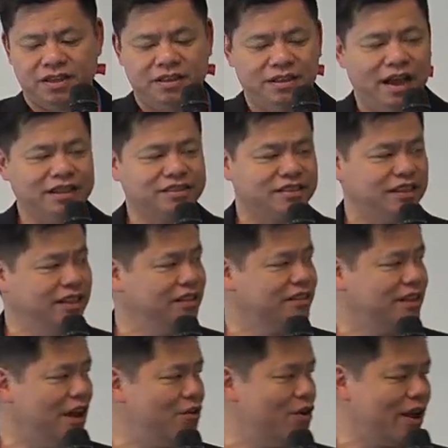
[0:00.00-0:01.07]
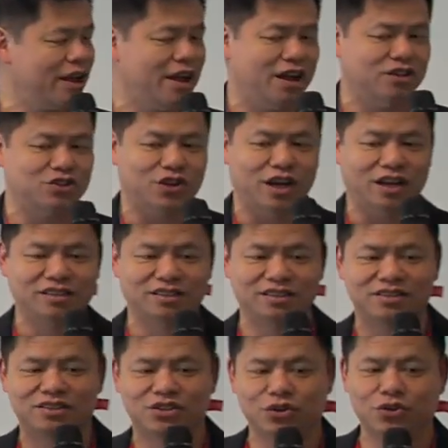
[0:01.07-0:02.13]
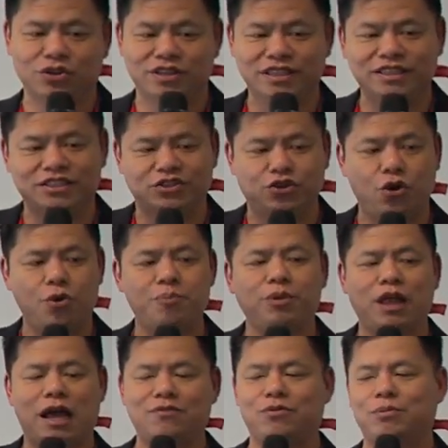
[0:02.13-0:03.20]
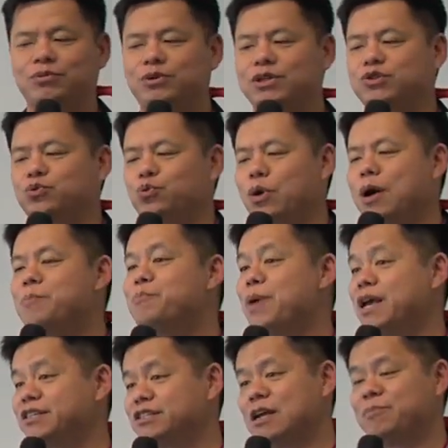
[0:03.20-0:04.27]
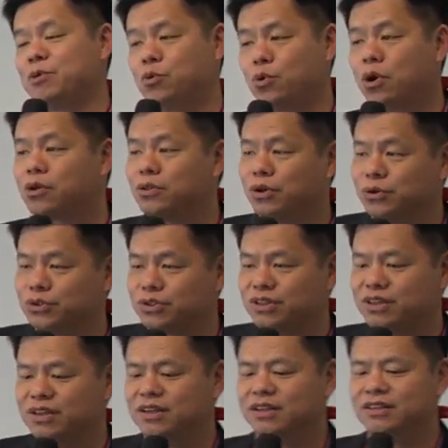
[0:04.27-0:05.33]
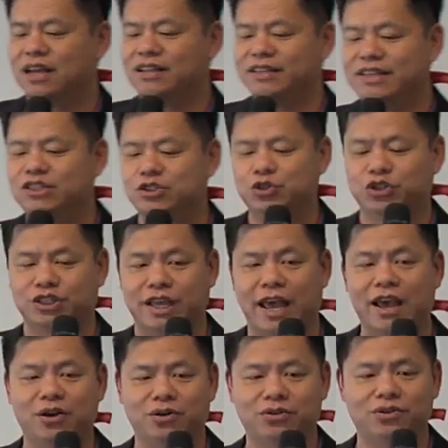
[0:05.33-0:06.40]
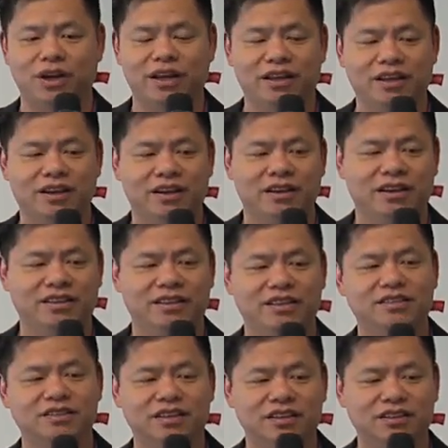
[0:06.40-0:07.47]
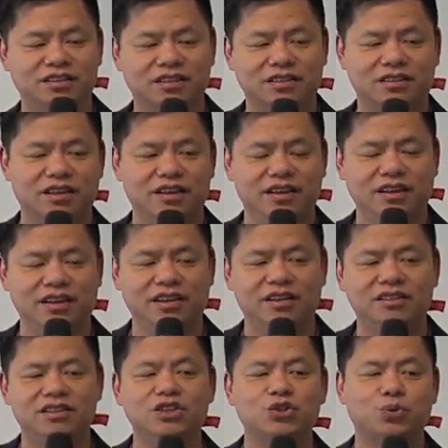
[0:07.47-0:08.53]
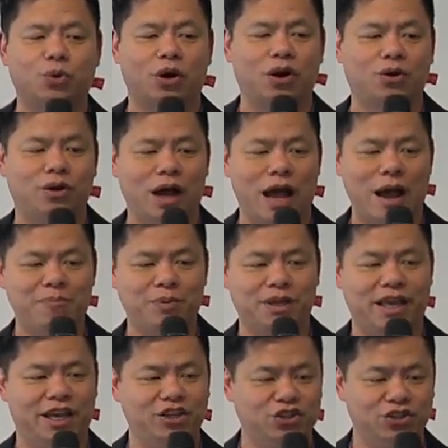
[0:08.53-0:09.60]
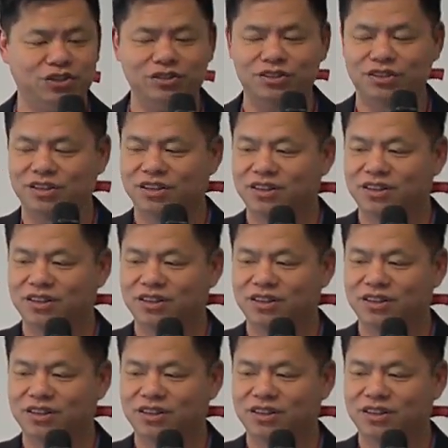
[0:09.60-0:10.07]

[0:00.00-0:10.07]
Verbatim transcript: that's in direct contrast to these third platforms, this web-based type of workloads that needs to scale, right? In these in this in this world, applications